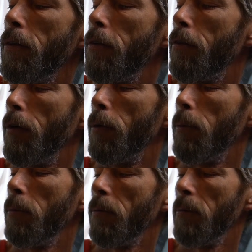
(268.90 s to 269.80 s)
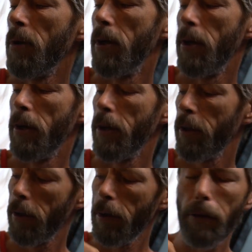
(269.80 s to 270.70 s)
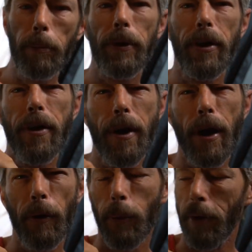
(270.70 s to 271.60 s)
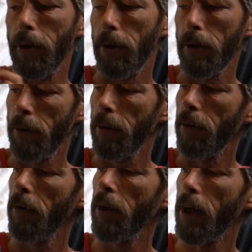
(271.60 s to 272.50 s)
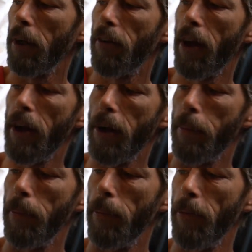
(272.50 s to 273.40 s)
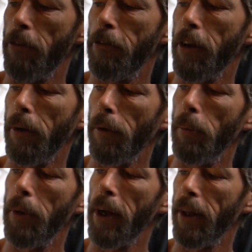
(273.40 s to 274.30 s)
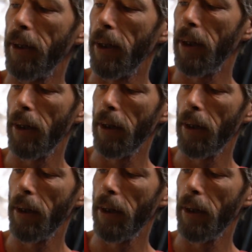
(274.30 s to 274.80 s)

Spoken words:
So a little bit narrower. Kind of tighten up the fit a little bit, I think.